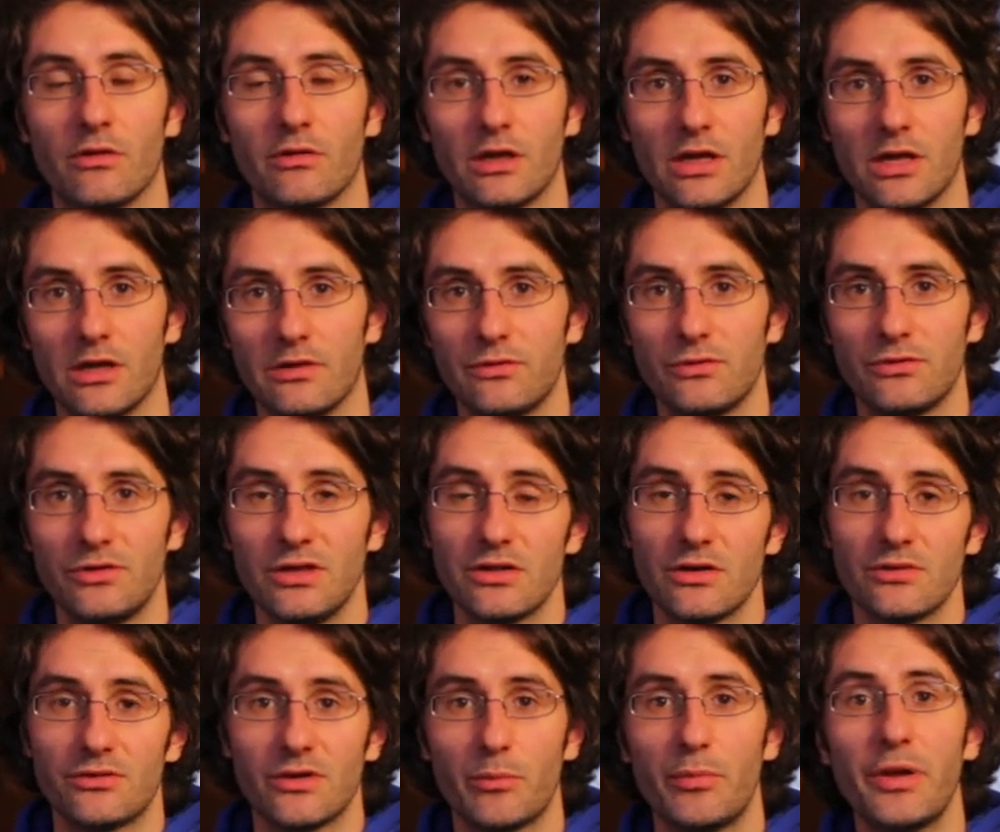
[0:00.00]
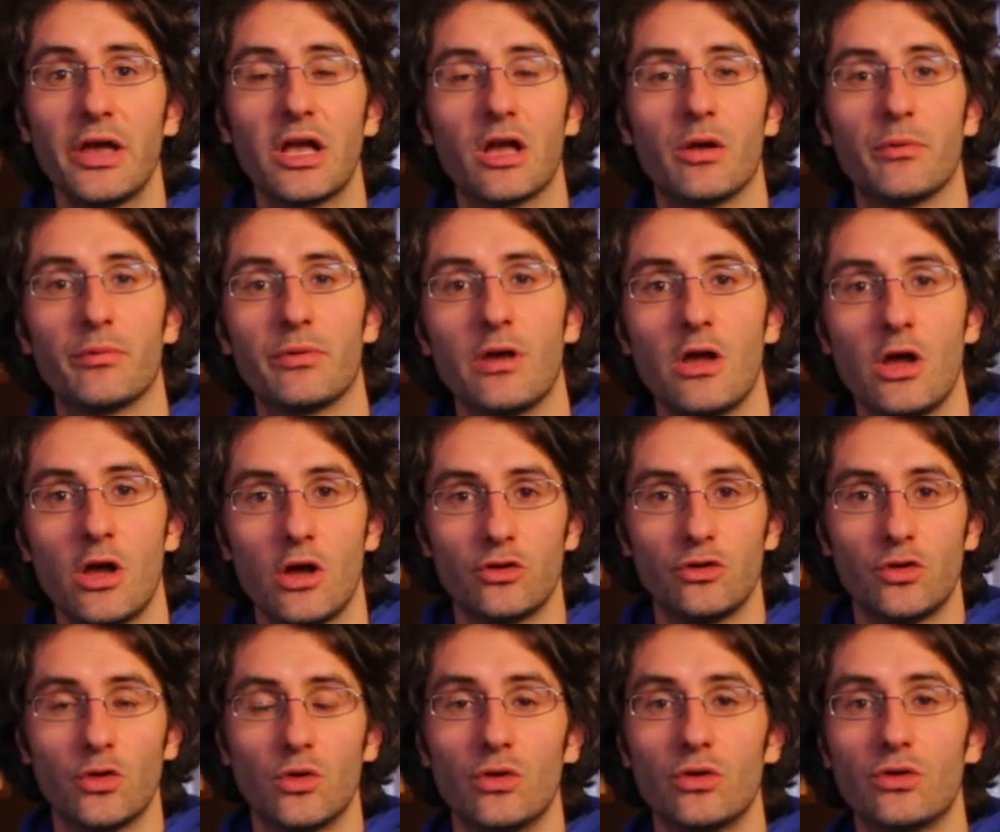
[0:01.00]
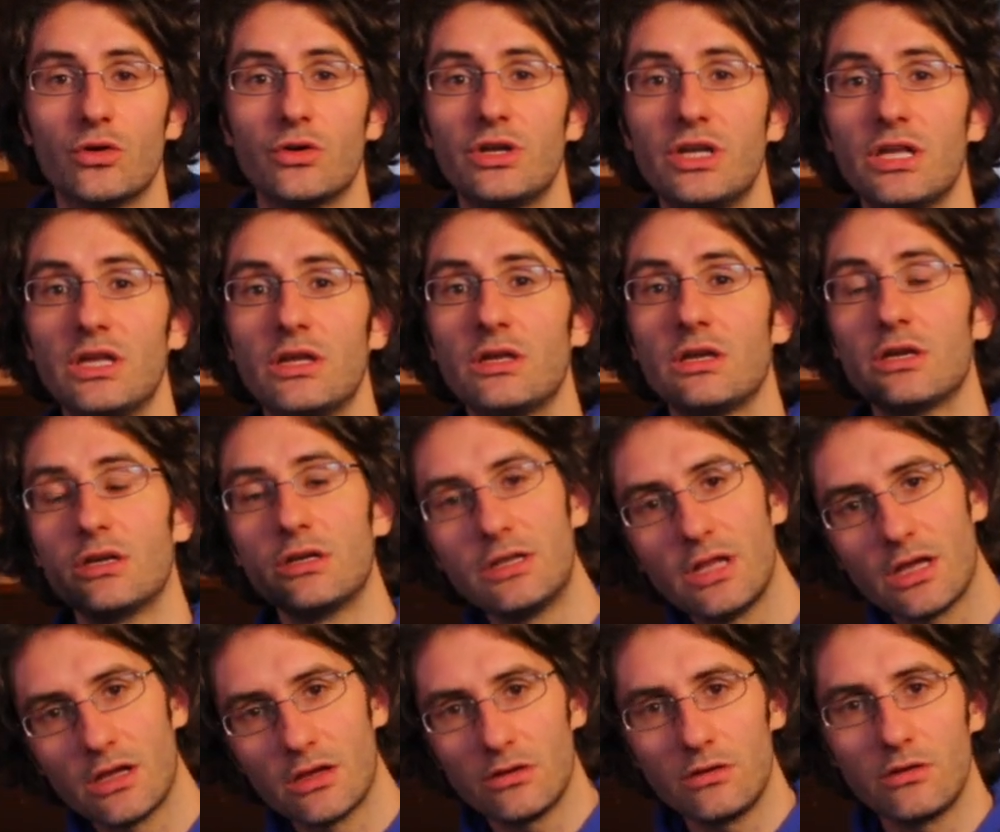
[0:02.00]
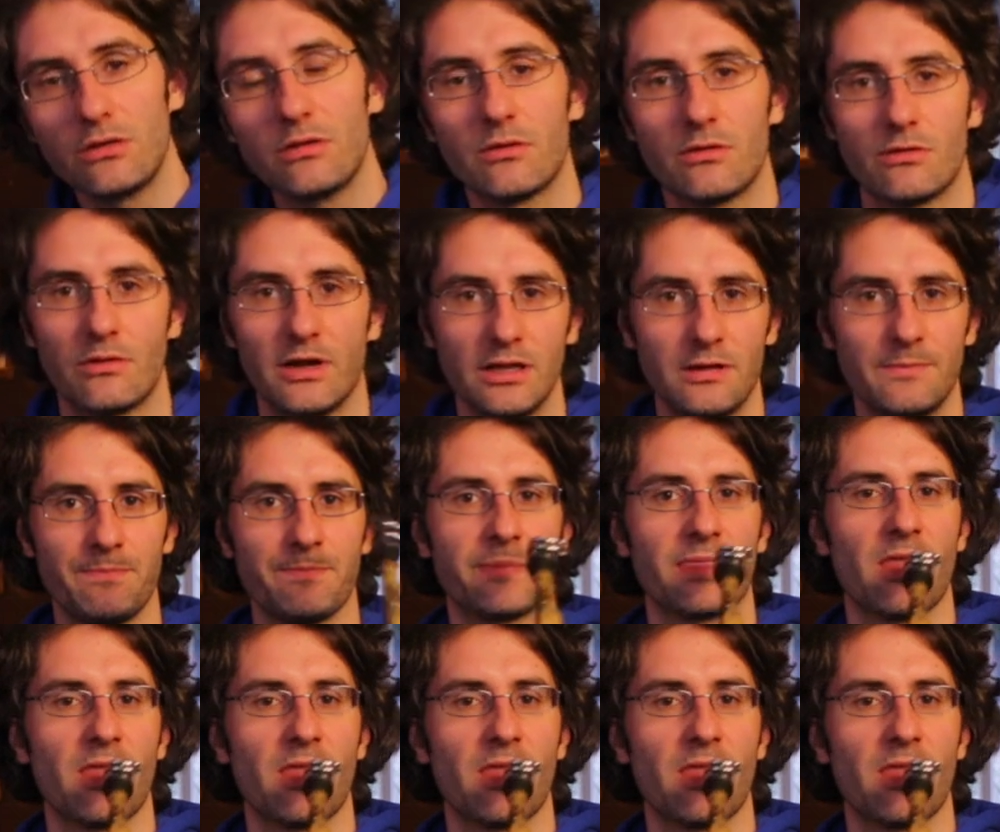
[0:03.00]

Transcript: Okay, if you see there's a pickup, right?